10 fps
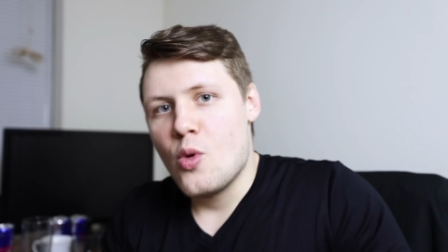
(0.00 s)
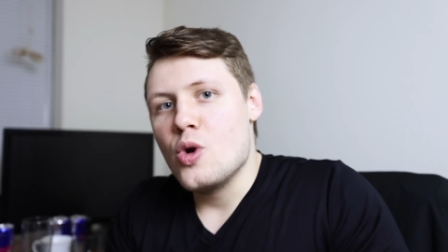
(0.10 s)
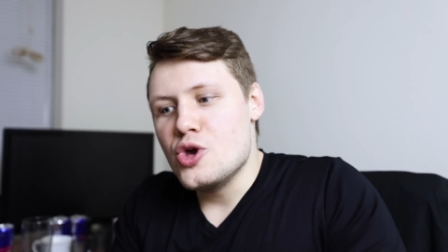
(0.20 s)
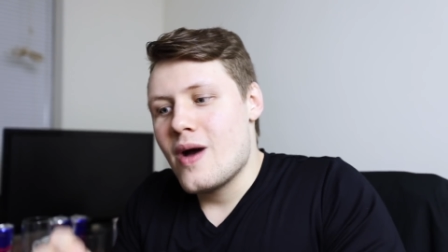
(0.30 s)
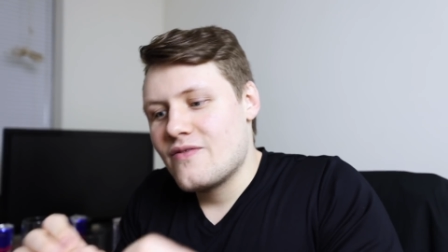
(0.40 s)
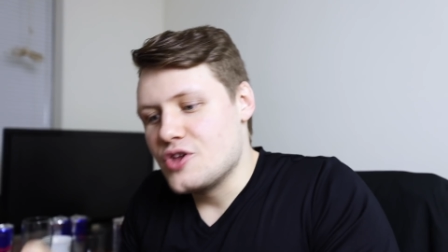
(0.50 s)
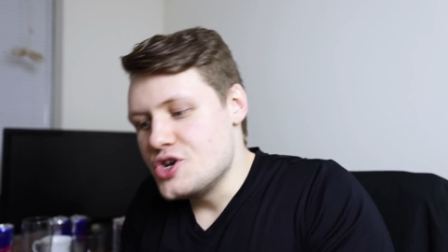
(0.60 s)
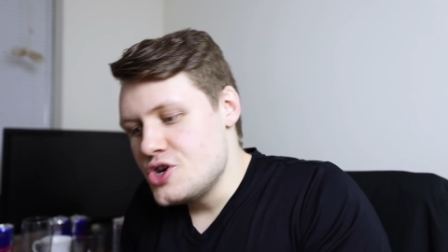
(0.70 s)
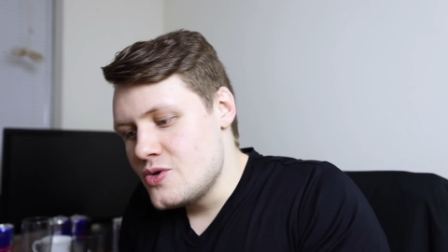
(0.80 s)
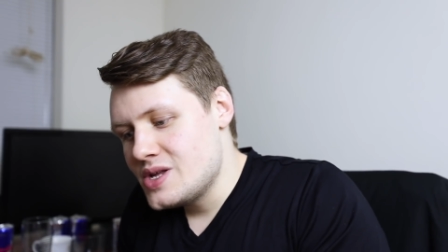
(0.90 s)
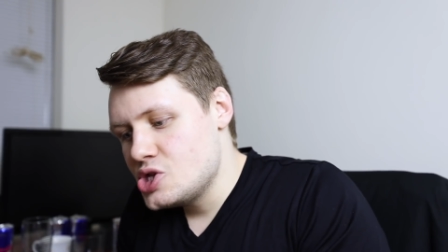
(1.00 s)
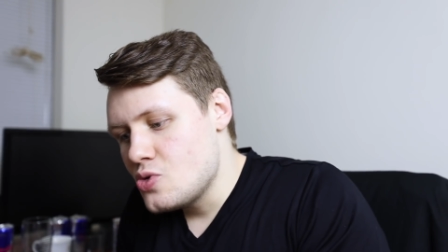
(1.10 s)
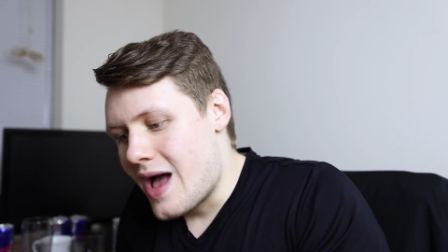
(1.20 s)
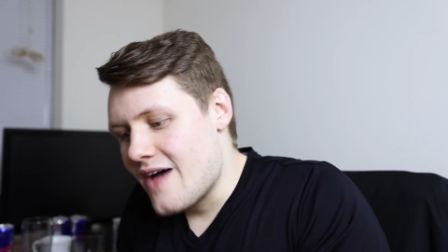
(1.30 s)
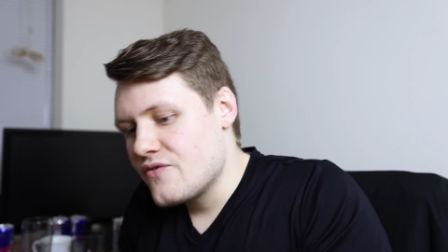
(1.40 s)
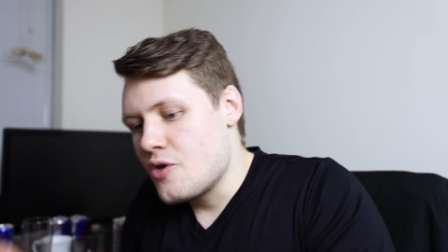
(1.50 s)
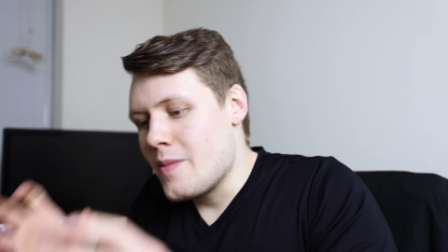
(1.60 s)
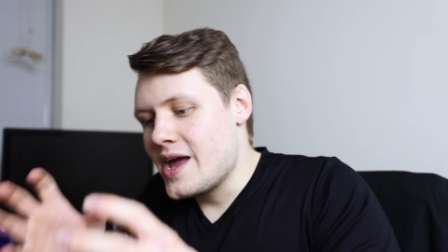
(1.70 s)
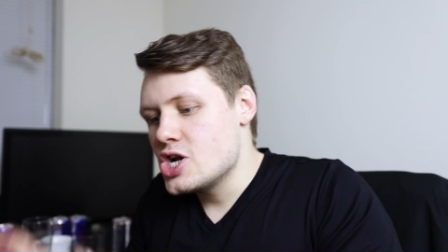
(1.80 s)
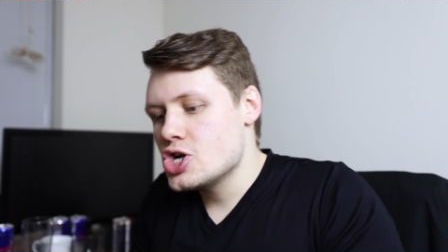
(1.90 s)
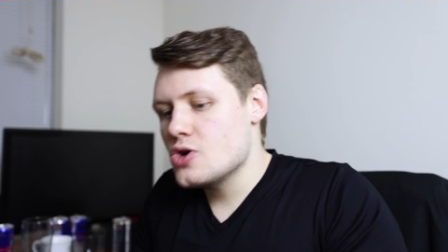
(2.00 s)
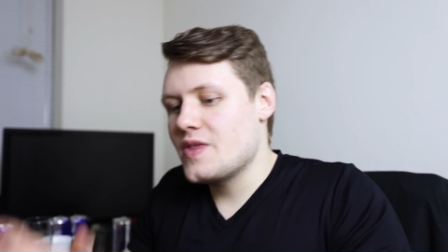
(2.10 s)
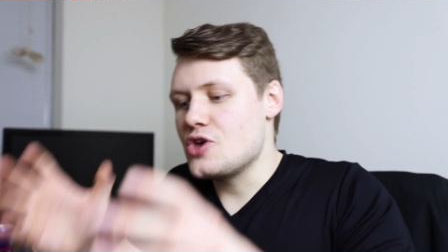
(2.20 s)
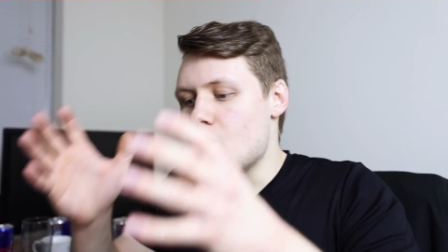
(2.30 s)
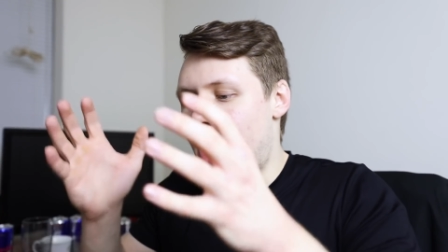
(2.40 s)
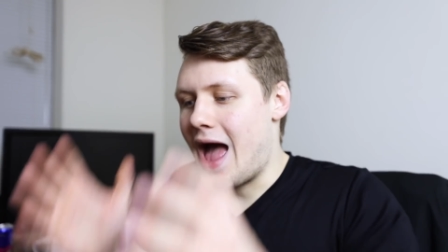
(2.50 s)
but what you have to do is you have to make sure that you